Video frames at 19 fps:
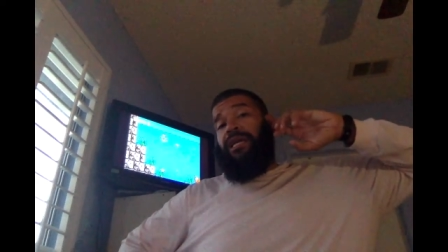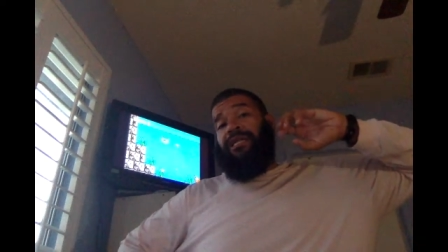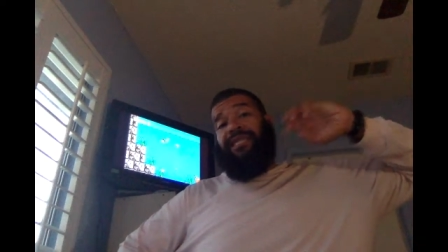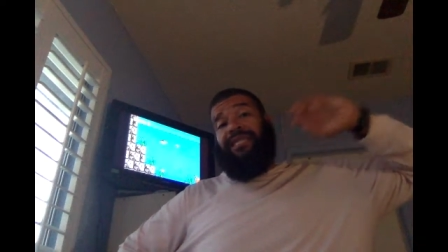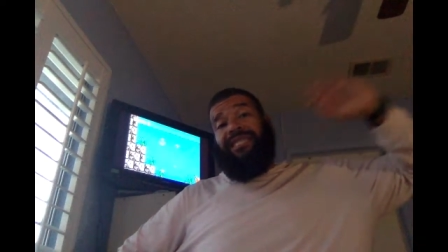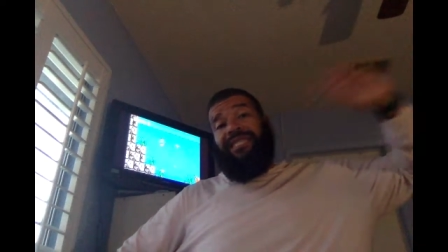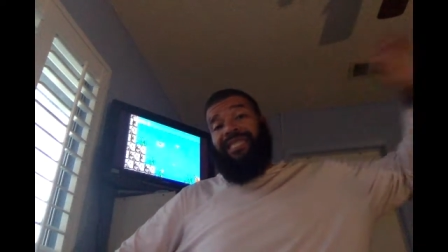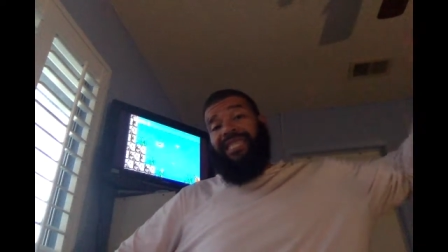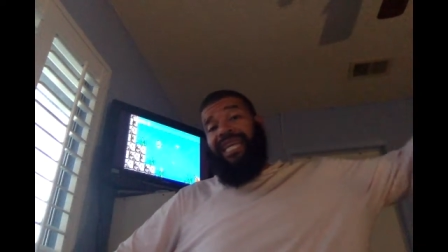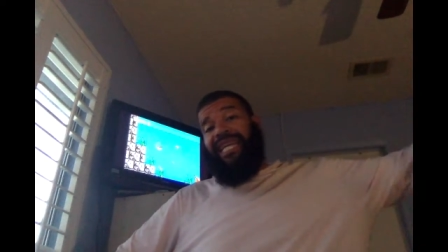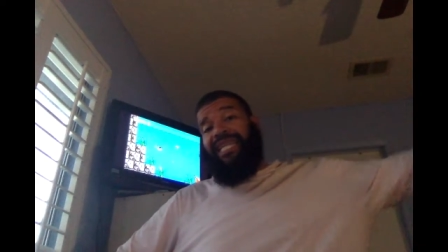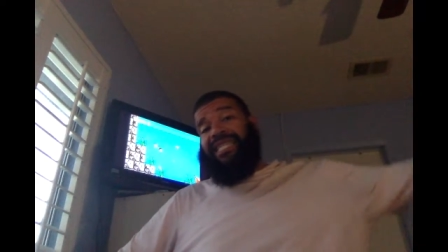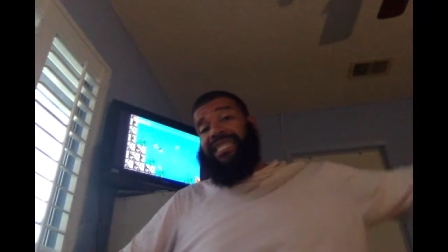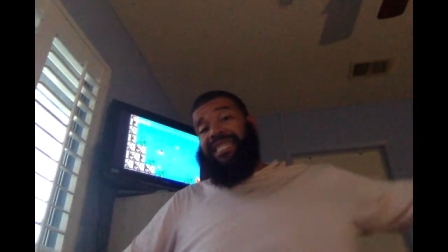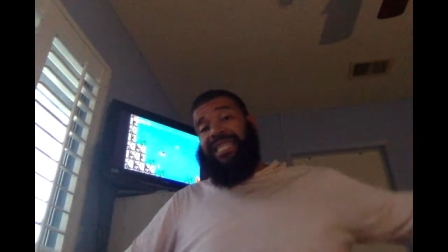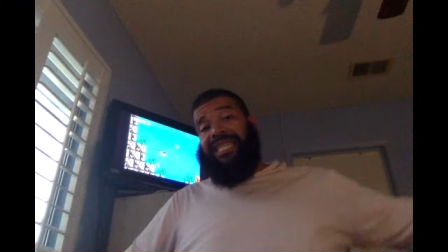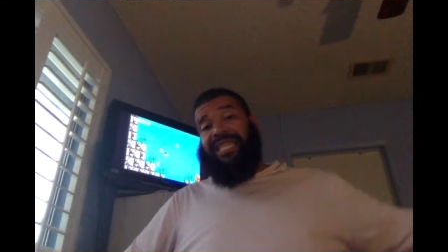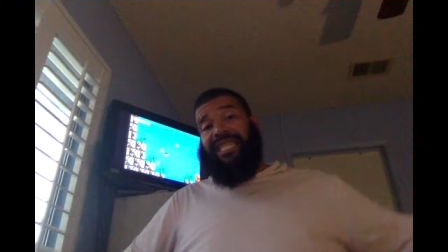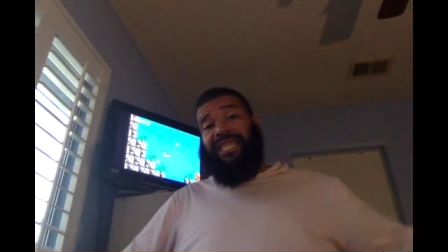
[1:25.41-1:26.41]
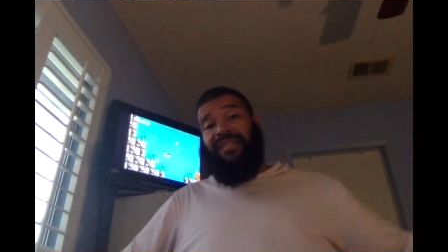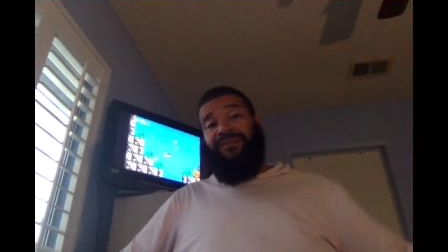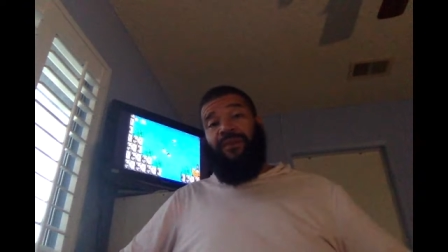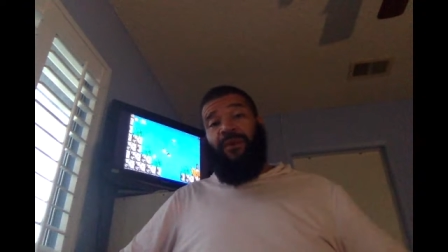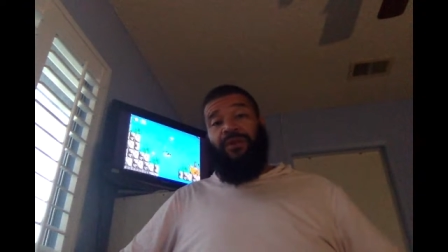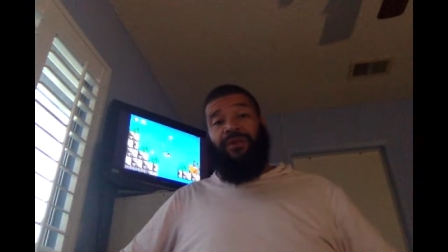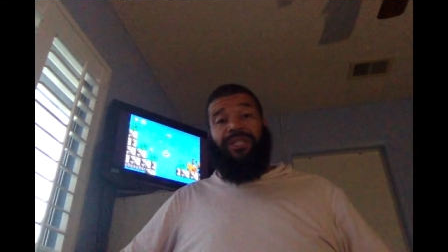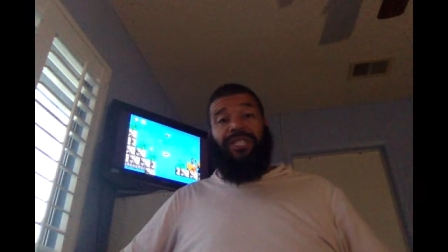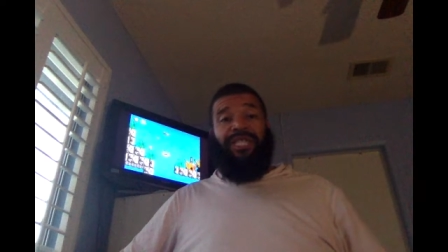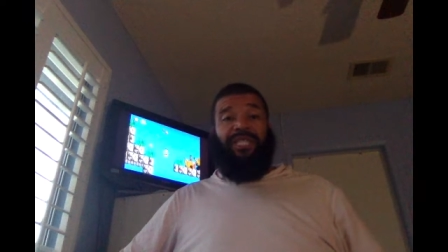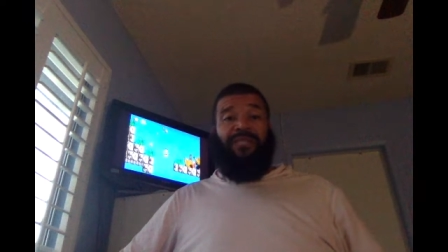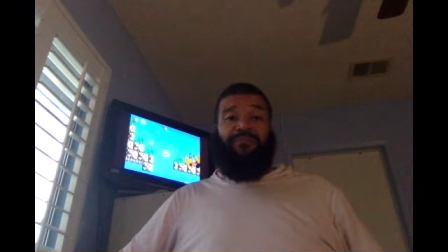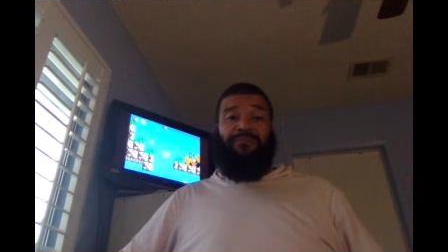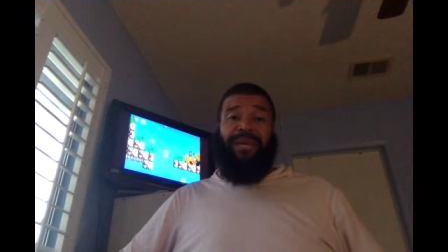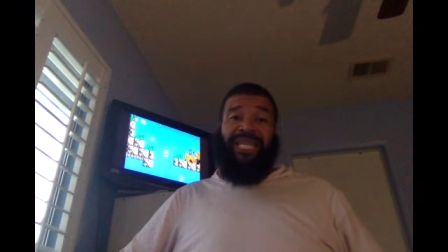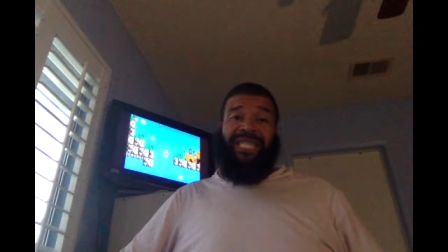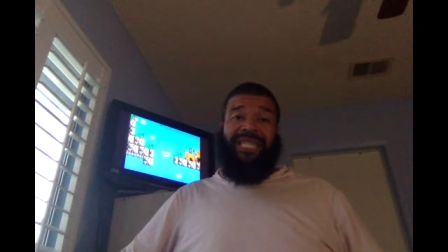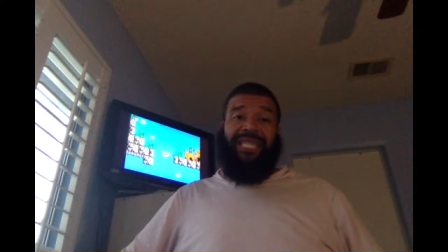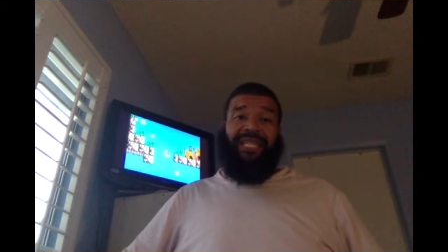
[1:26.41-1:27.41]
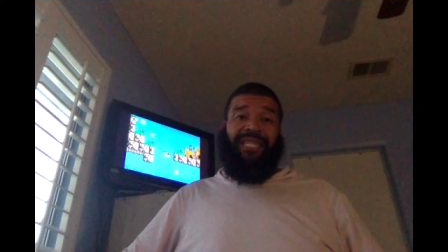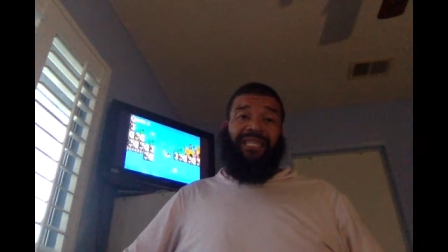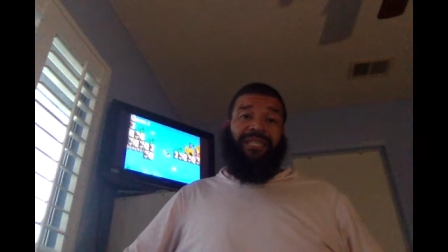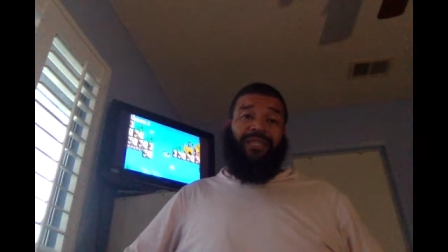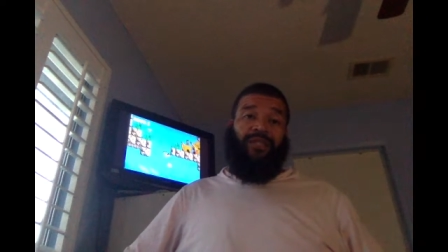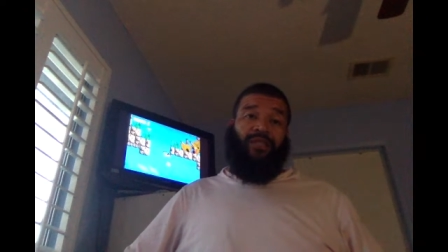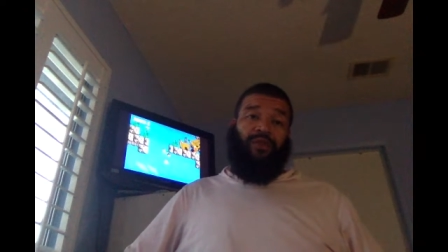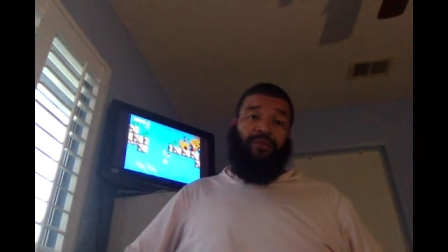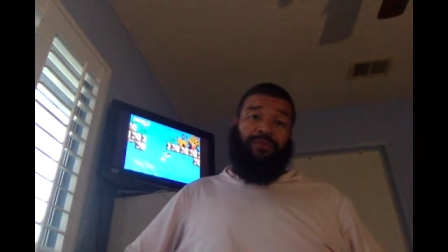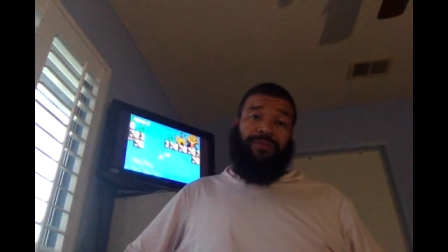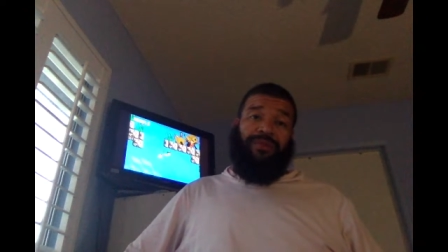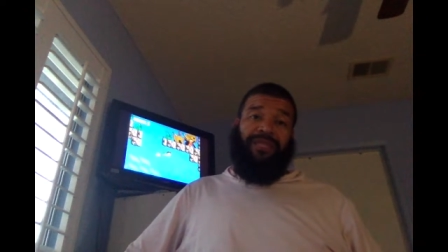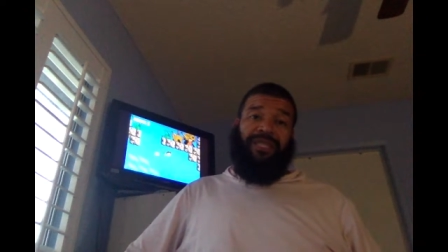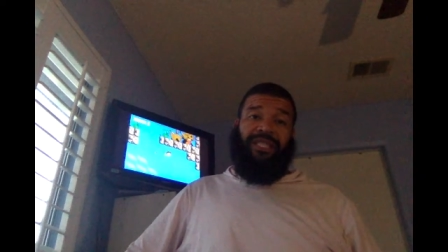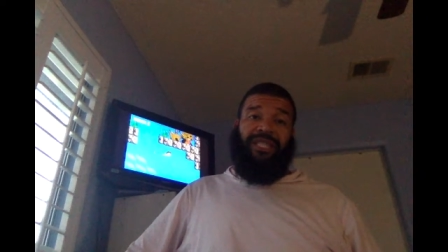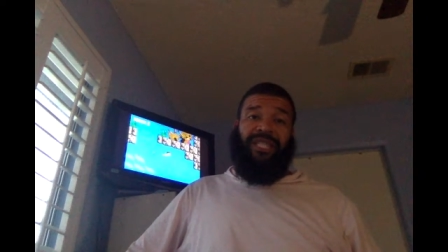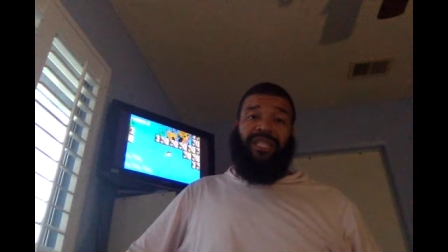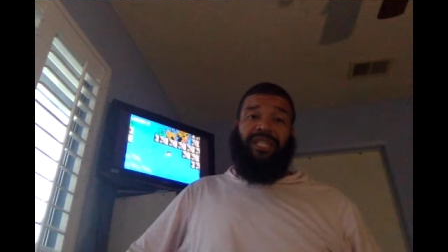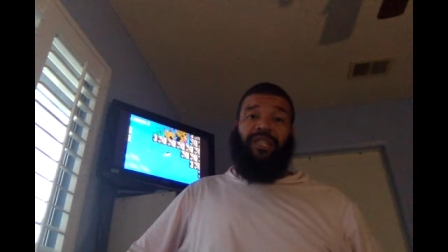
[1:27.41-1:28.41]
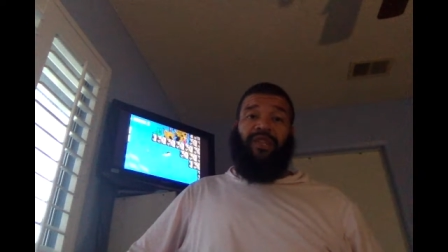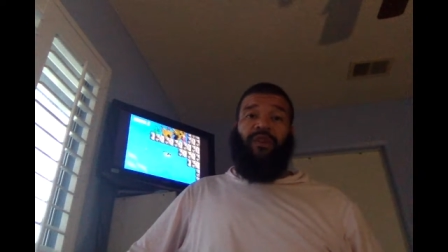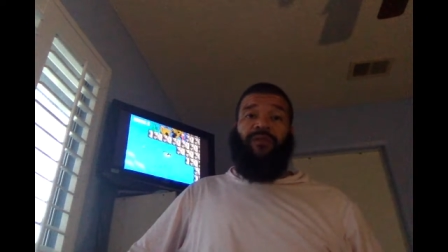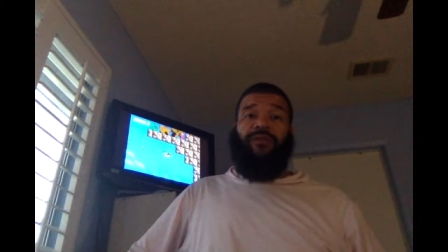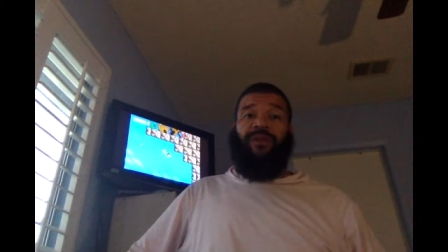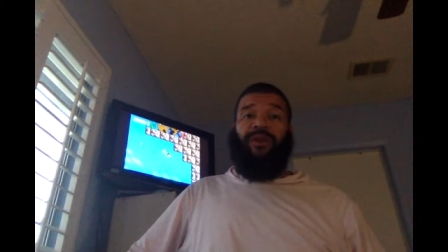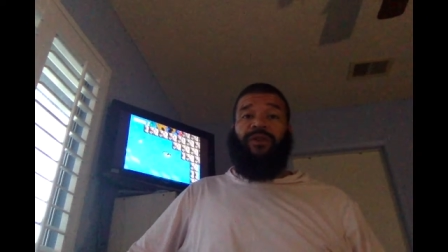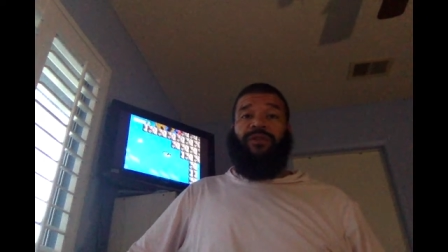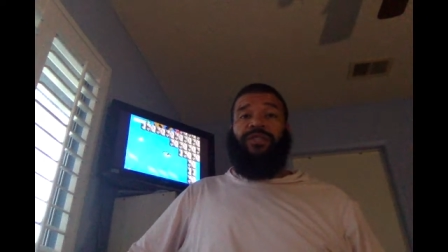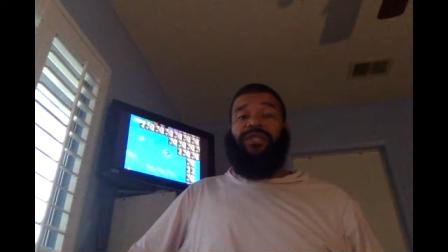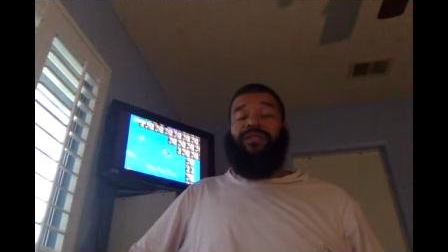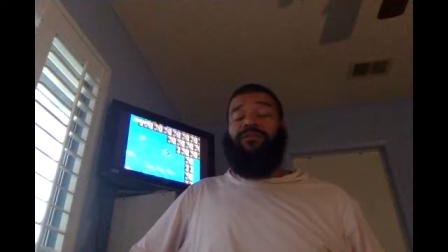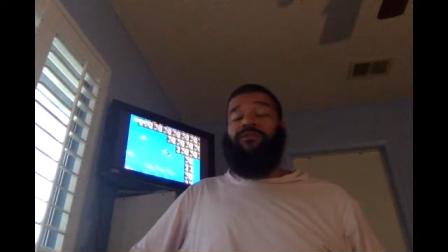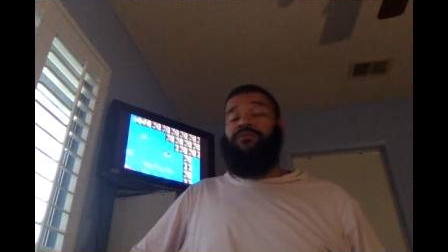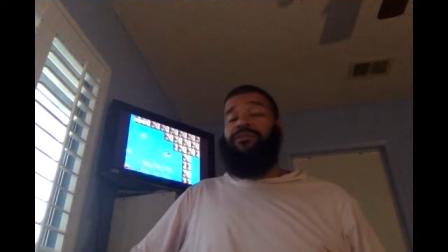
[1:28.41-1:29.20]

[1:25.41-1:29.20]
The Sega CD version is basically the Super Nintendo version,